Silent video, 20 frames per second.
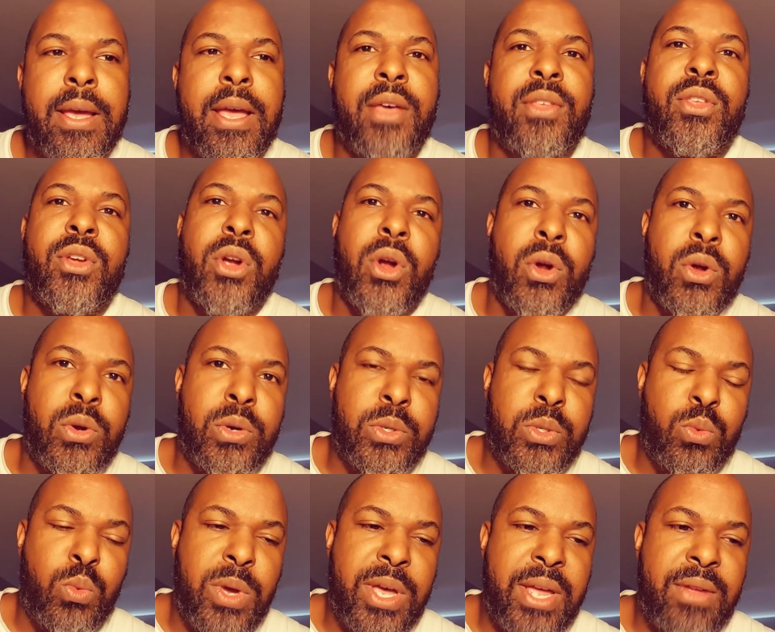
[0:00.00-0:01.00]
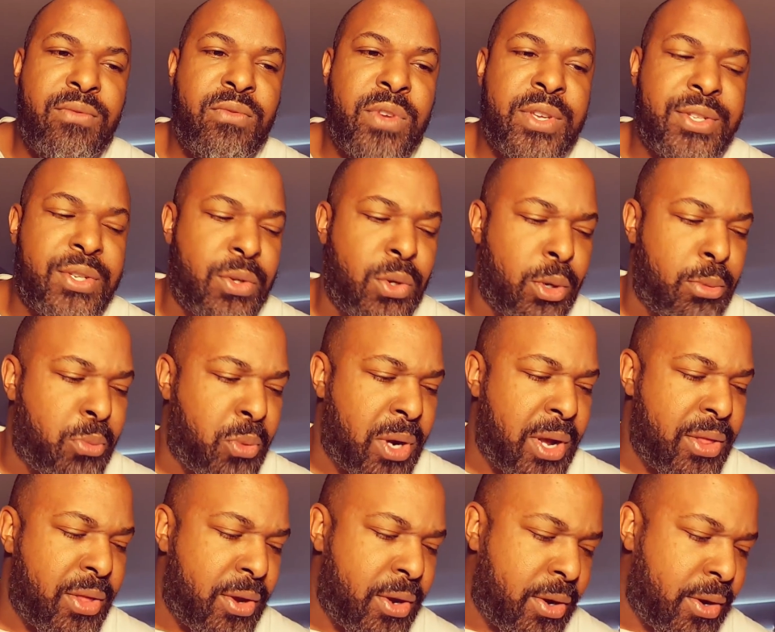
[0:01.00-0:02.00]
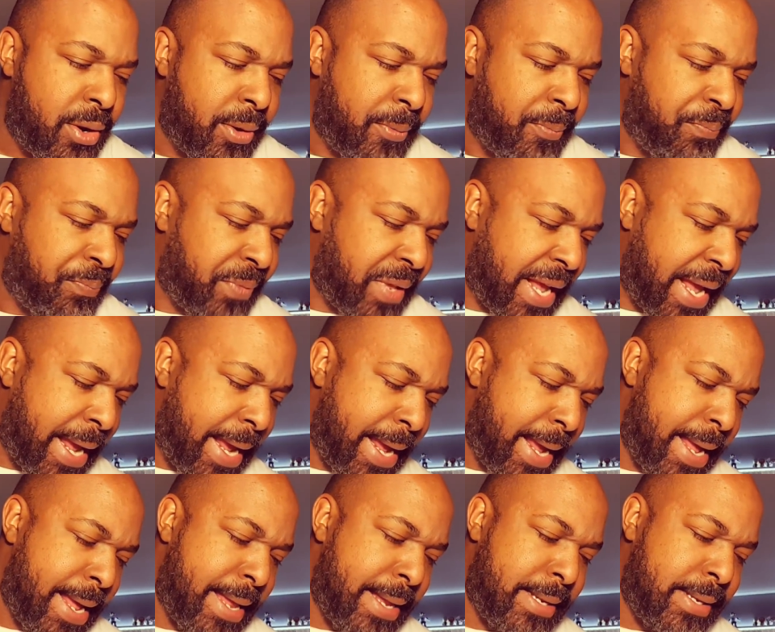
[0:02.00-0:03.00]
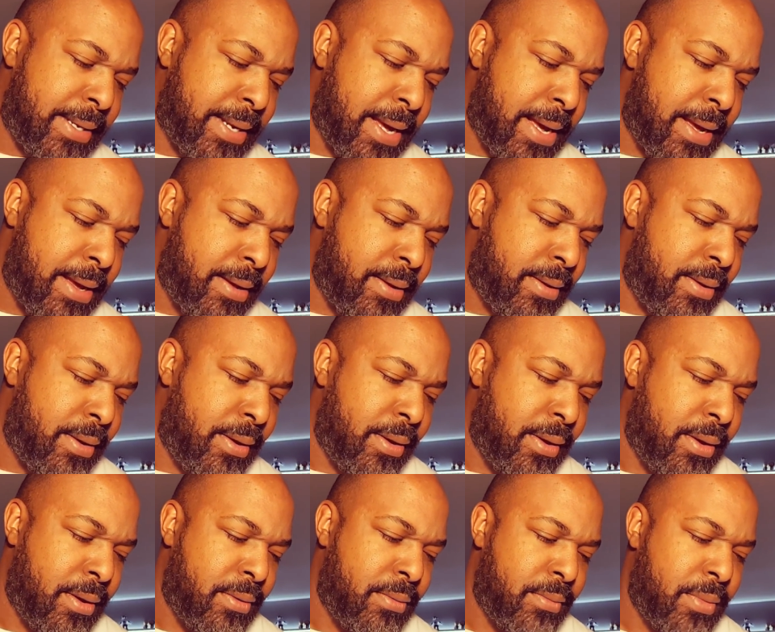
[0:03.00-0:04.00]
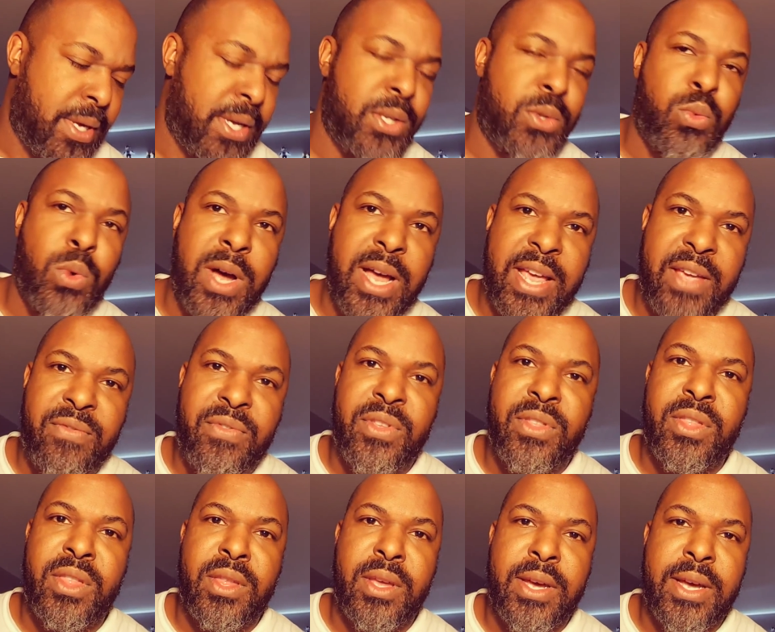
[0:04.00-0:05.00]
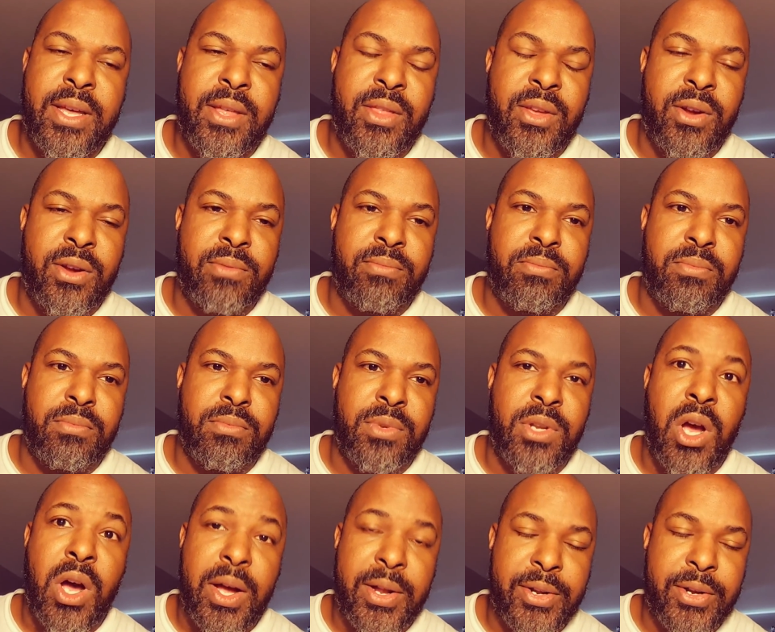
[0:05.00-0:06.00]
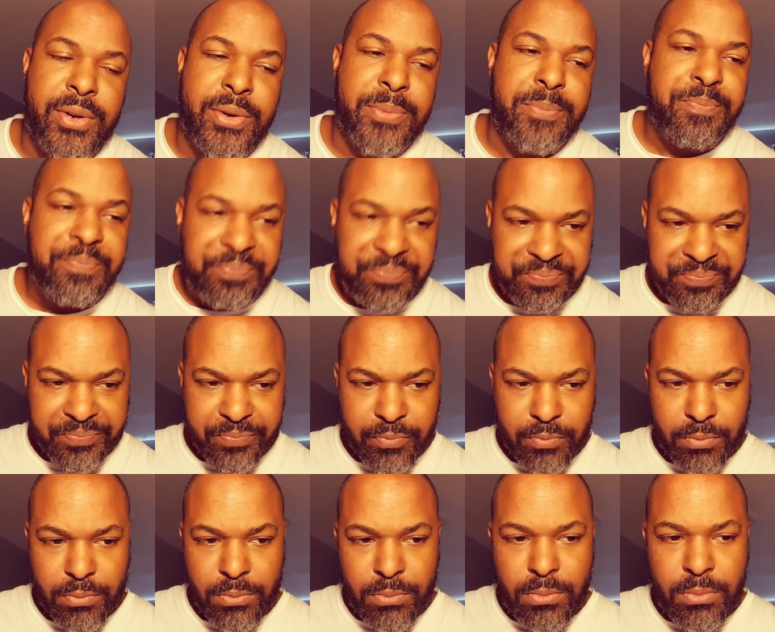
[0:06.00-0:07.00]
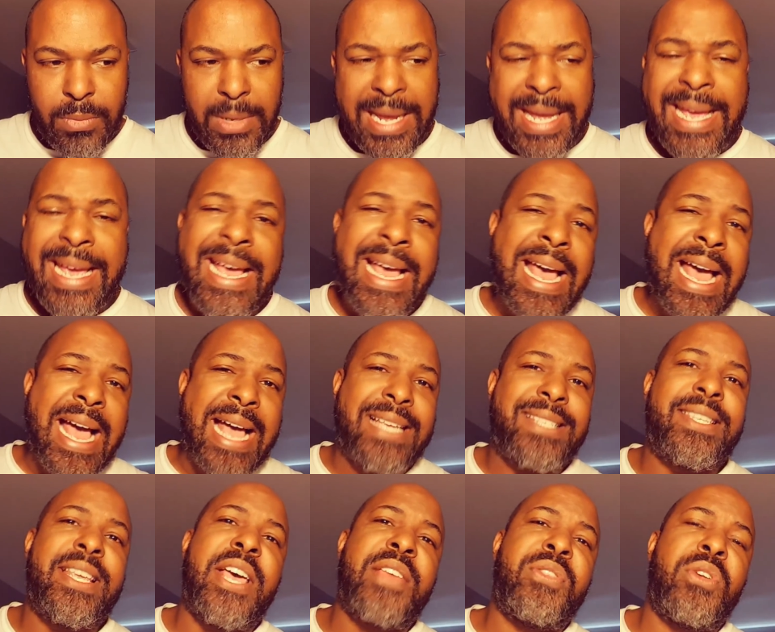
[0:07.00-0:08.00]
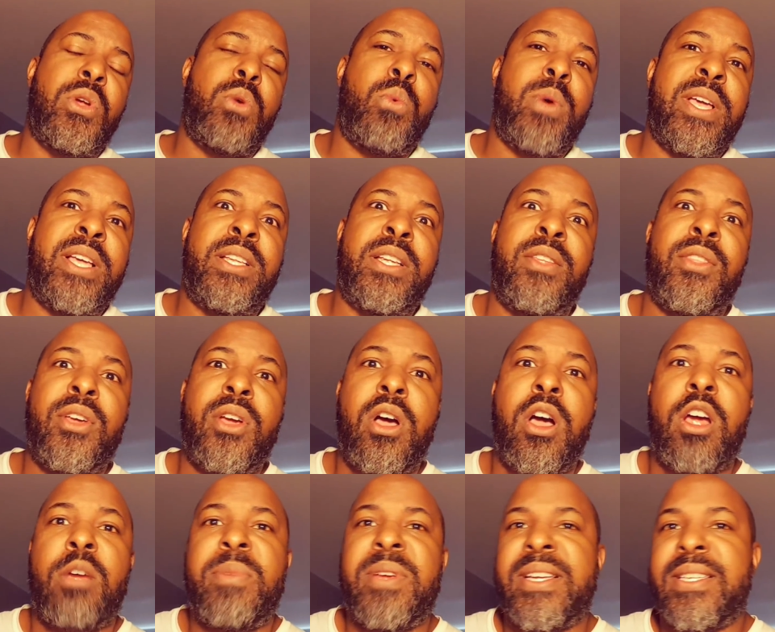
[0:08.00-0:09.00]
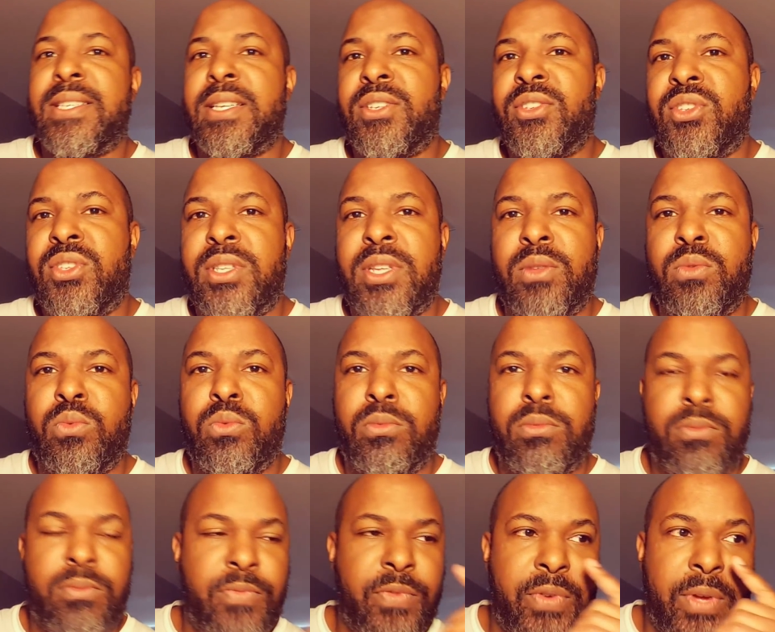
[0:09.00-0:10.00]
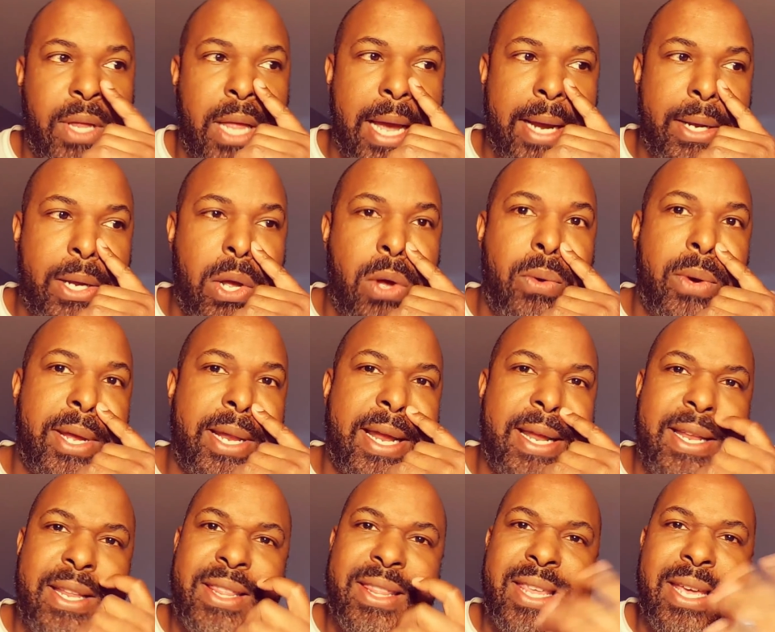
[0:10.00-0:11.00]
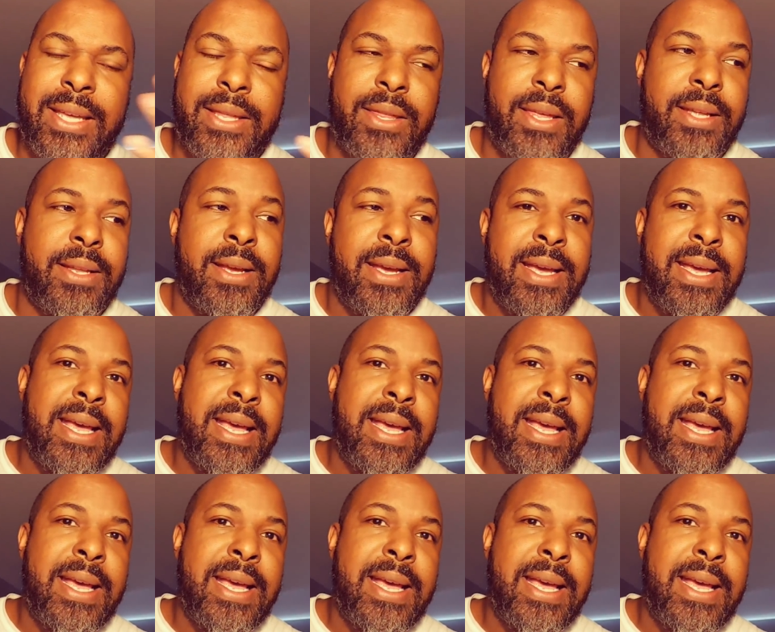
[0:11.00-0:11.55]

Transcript: and the girls went and visit her brother and his wife and their daughter, I sat there and waited in the car because I just didn't feel like going. I didn't think that